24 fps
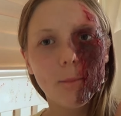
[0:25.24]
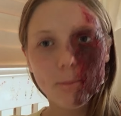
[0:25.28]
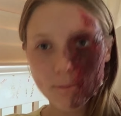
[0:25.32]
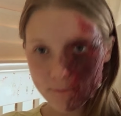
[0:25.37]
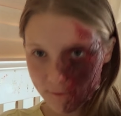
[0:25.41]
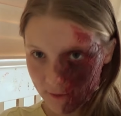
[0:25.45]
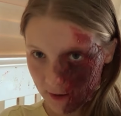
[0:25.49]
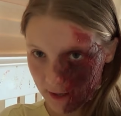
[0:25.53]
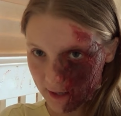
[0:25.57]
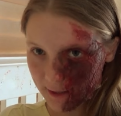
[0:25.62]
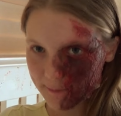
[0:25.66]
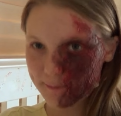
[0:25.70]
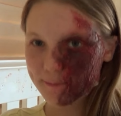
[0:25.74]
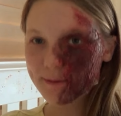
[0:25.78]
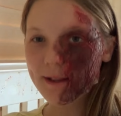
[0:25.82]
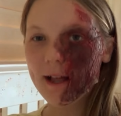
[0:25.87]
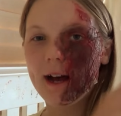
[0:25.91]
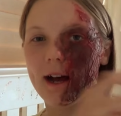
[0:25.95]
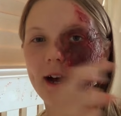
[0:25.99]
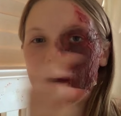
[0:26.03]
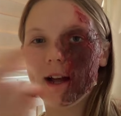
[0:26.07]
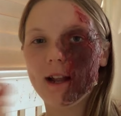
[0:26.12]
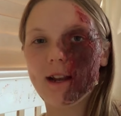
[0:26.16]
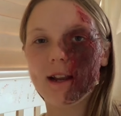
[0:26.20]
fake
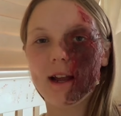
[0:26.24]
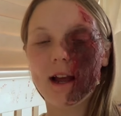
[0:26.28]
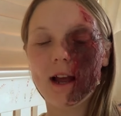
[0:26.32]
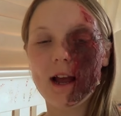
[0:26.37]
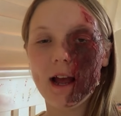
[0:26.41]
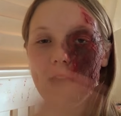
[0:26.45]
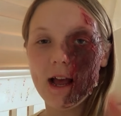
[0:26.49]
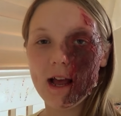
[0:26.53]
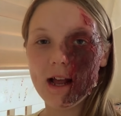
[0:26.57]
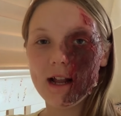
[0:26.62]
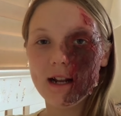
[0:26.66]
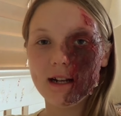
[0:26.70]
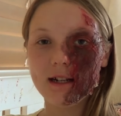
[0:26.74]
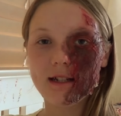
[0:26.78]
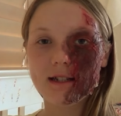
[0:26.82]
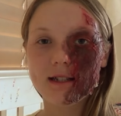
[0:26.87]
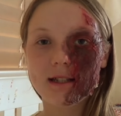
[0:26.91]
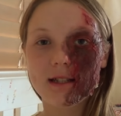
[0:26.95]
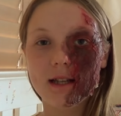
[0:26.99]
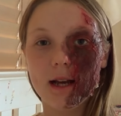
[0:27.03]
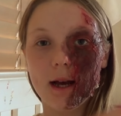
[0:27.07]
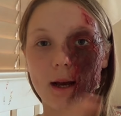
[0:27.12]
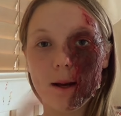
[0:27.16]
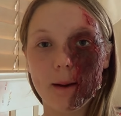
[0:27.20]
blood, and
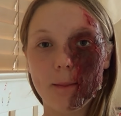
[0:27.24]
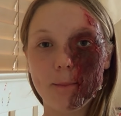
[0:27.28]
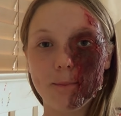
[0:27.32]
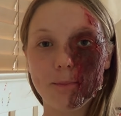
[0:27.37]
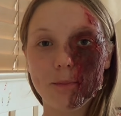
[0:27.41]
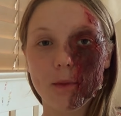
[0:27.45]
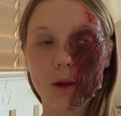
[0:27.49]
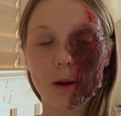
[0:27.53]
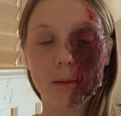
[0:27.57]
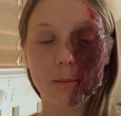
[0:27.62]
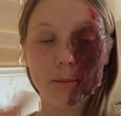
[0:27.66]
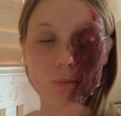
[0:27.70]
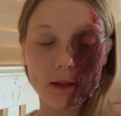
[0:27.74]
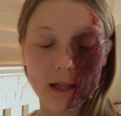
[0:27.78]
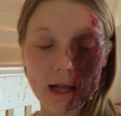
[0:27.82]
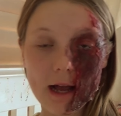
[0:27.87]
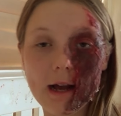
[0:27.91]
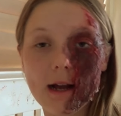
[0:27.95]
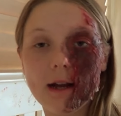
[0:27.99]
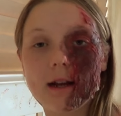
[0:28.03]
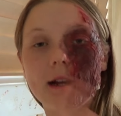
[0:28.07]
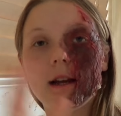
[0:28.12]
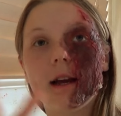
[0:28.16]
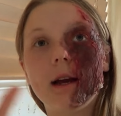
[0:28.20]
some
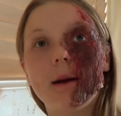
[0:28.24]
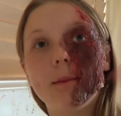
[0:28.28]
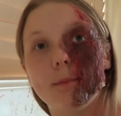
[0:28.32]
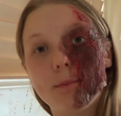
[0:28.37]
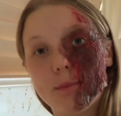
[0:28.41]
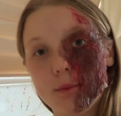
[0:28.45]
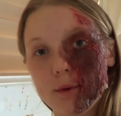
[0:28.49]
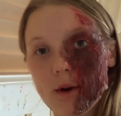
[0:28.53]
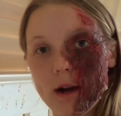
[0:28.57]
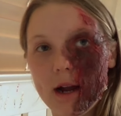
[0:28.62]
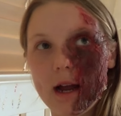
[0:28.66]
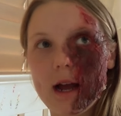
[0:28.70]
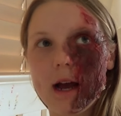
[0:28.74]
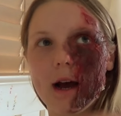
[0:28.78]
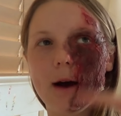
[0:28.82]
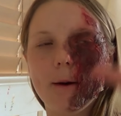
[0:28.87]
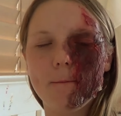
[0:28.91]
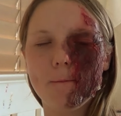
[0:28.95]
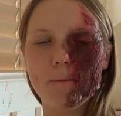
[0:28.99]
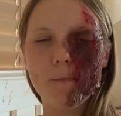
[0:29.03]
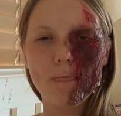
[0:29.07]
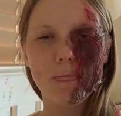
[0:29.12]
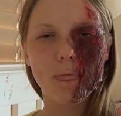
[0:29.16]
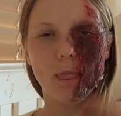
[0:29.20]
black and
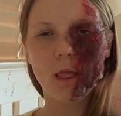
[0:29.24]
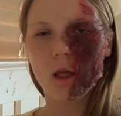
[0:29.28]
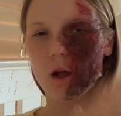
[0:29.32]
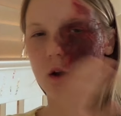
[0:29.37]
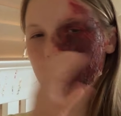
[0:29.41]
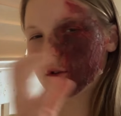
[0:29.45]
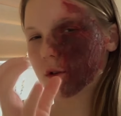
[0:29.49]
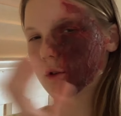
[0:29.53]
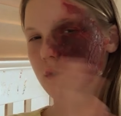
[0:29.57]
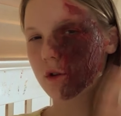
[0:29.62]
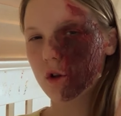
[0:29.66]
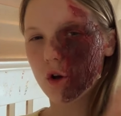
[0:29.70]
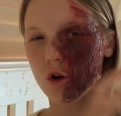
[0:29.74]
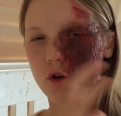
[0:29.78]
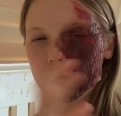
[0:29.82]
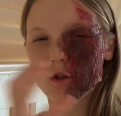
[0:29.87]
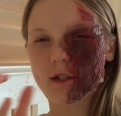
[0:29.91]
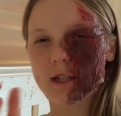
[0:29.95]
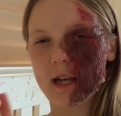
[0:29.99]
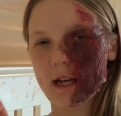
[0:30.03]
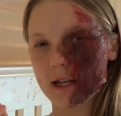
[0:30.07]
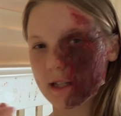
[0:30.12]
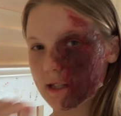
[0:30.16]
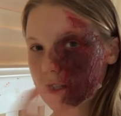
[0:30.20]
brown,
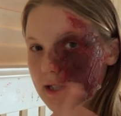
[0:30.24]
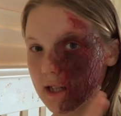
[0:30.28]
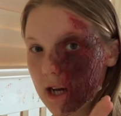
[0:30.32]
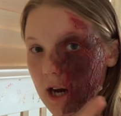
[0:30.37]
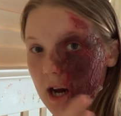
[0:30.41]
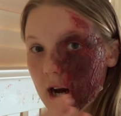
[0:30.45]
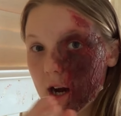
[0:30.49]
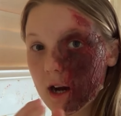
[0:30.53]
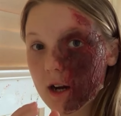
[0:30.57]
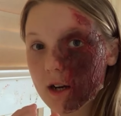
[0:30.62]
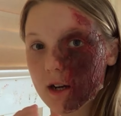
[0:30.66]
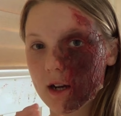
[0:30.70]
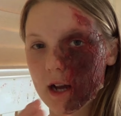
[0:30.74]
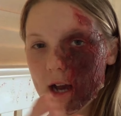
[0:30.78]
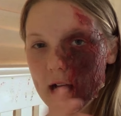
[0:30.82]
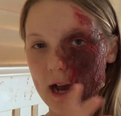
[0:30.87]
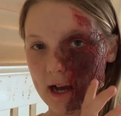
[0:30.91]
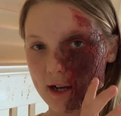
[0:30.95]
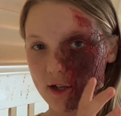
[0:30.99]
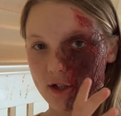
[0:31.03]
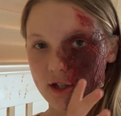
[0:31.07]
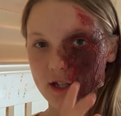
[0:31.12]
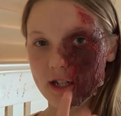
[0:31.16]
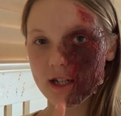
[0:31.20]
those like dark
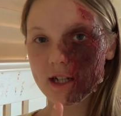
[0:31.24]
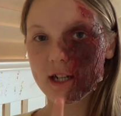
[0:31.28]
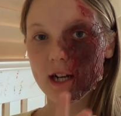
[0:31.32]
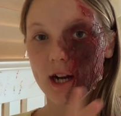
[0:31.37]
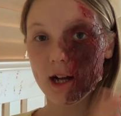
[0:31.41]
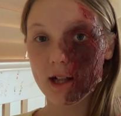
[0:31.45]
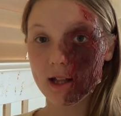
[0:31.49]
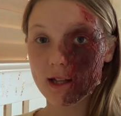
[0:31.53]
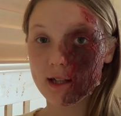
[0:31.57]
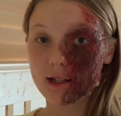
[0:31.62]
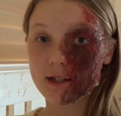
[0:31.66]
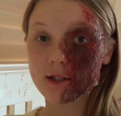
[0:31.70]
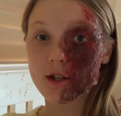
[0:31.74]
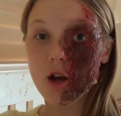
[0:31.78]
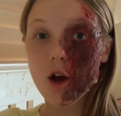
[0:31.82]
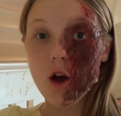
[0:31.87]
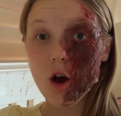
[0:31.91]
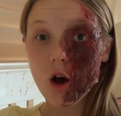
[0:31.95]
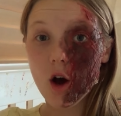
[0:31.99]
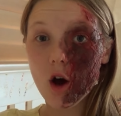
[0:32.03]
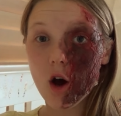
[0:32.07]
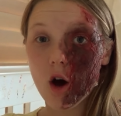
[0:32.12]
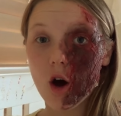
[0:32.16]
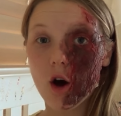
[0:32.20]
ashy colors
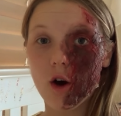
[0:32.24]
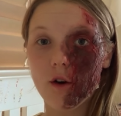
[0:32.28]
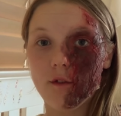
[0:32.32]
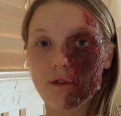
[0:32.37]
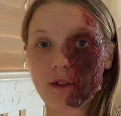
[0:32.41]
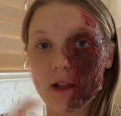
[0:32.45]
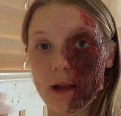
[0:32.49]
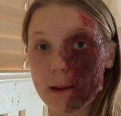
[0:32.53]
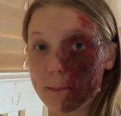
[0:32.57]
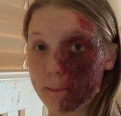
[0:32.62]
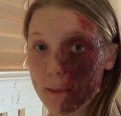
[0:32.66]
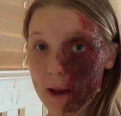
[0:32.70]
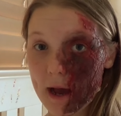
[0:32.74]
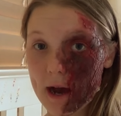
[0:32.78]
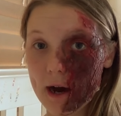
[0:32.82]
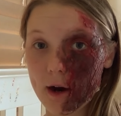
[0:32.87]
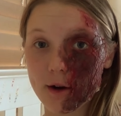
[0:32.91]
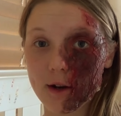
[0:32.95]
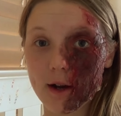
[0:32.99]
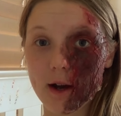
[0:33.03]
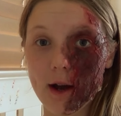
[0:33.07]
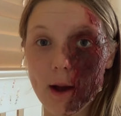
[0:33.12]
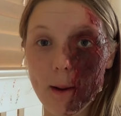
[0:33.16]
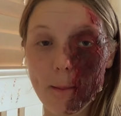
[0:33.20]
of like
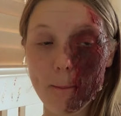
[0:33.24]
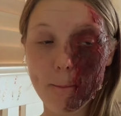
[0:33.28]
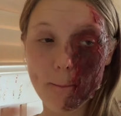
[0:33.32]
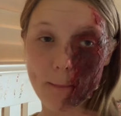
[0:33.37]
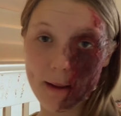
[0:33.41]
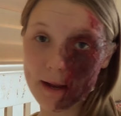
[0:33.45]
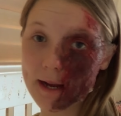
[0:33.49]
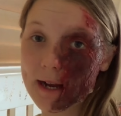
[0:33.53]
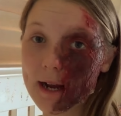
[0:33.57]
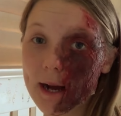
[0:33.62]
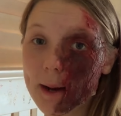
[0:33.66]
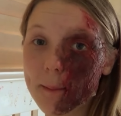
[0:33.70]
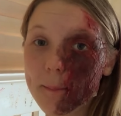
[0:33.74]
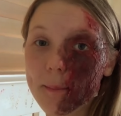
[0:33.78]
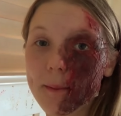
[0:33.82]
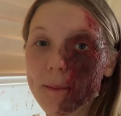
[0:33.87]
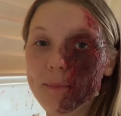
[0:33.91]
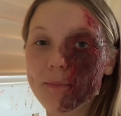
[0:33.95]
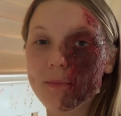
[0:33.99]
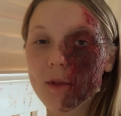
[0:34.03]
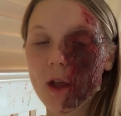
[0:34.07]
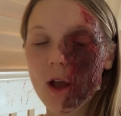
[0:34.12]
powder makeup.